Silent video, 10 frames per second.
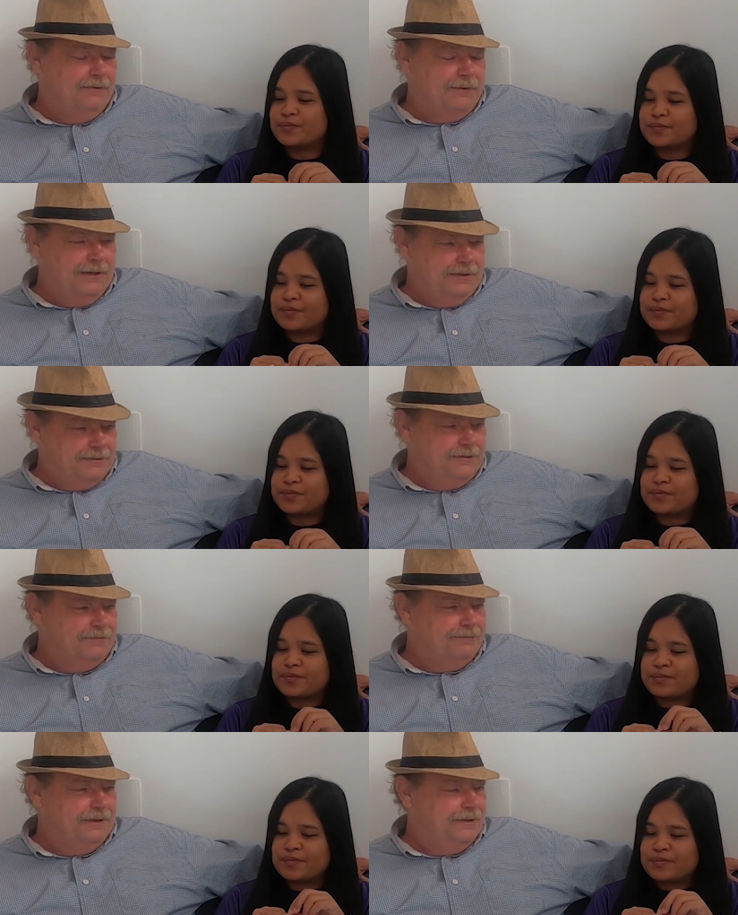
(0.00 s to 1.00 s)
Speaker 1: Rod and his
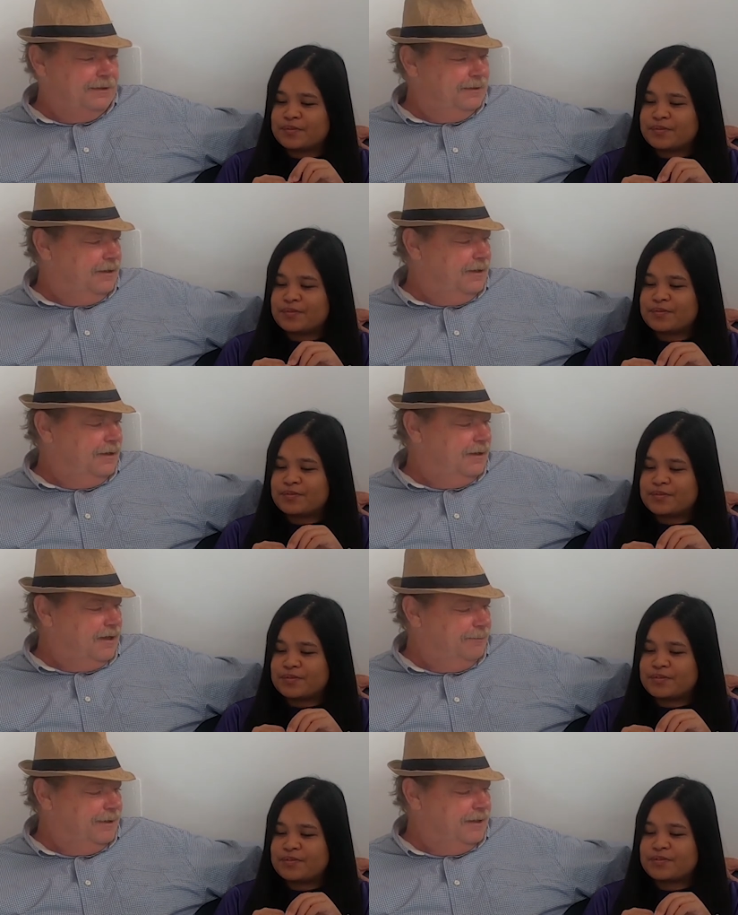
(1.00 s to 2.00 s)
girlfriend uh,
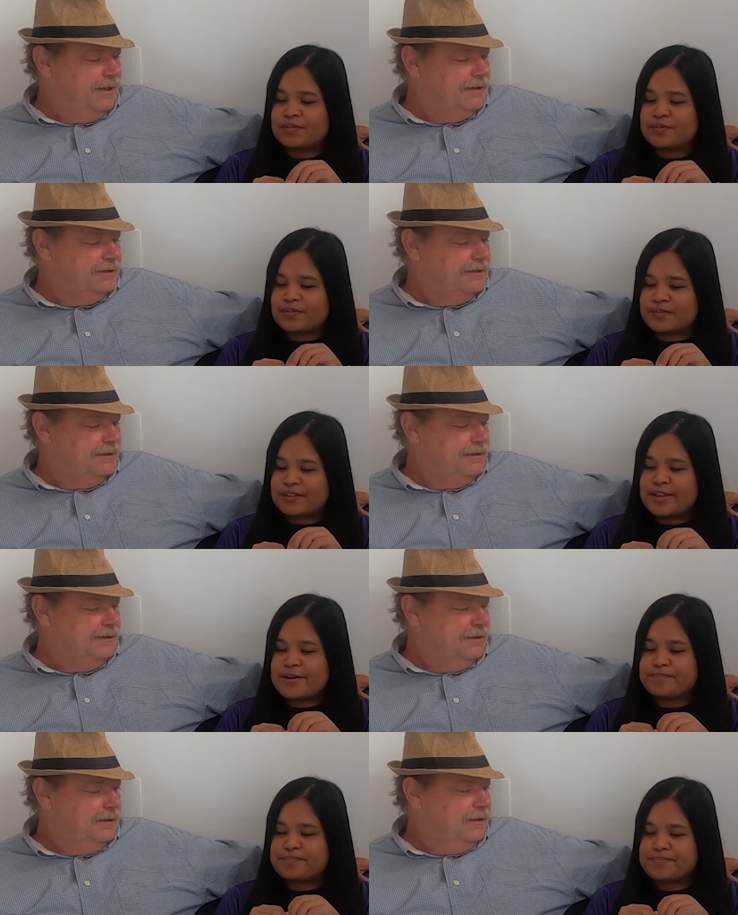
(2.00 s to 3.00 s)
accompanied us. Yeah.
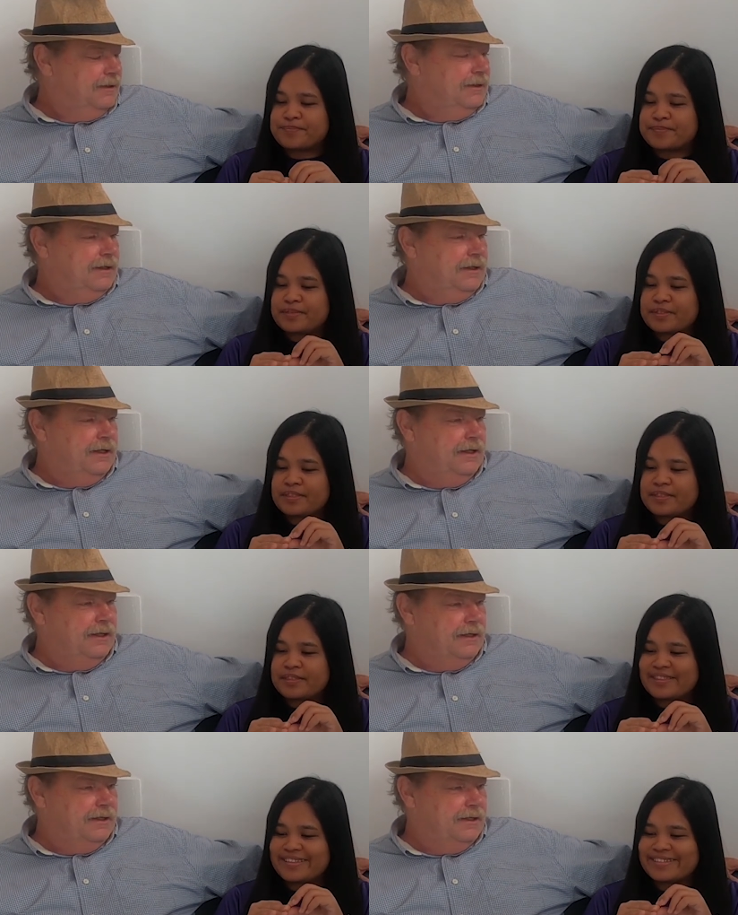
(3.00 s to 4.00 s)

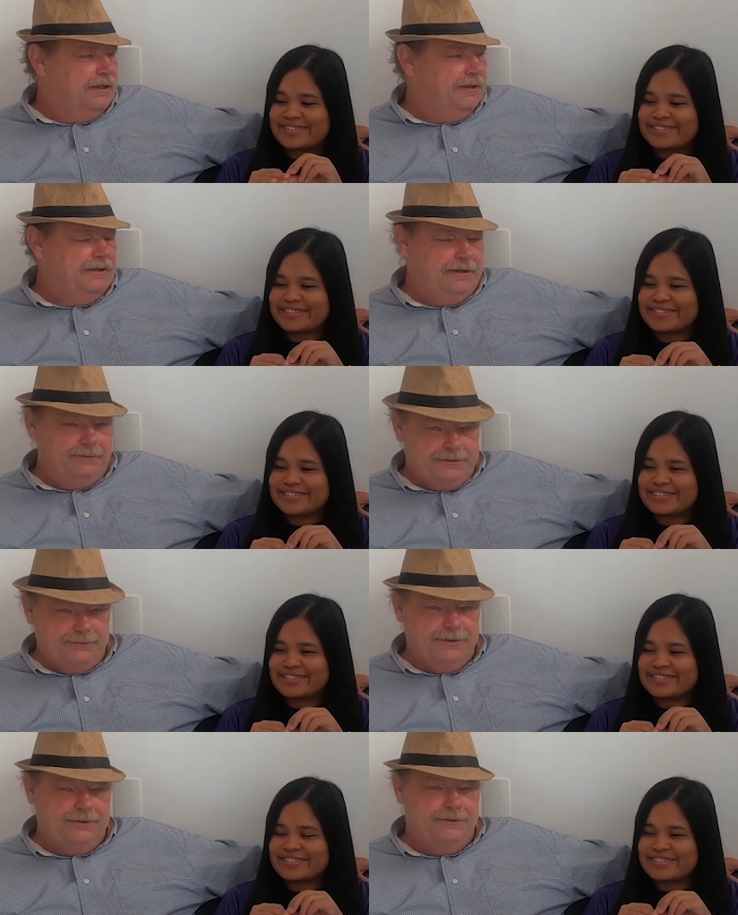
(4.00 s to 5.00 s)
And then it was a
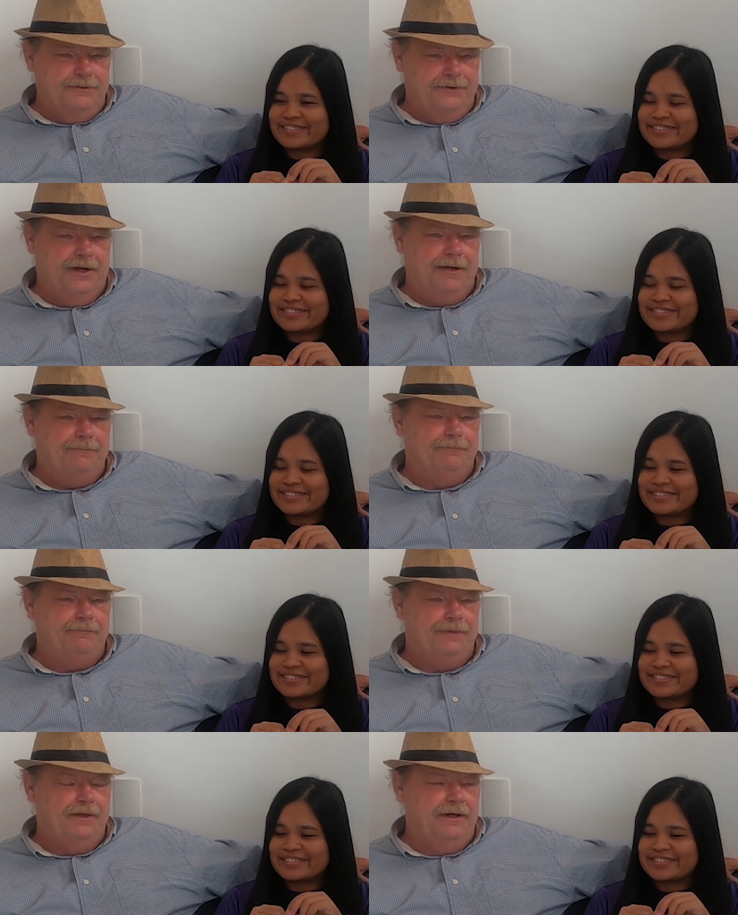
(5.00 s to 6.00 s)
really cool time.
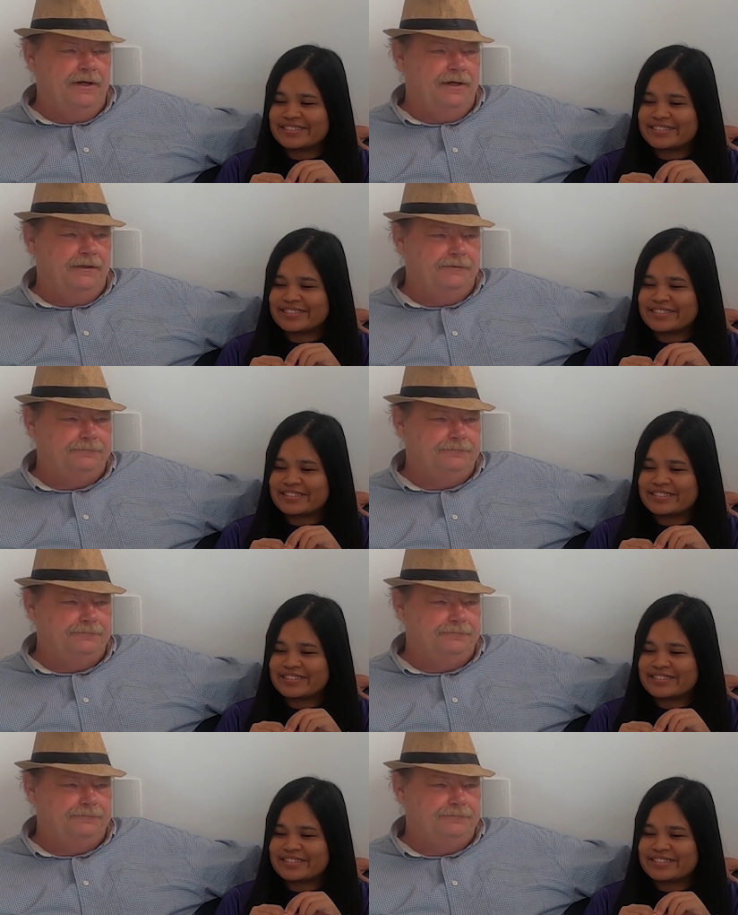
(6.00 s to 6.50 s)
Uh,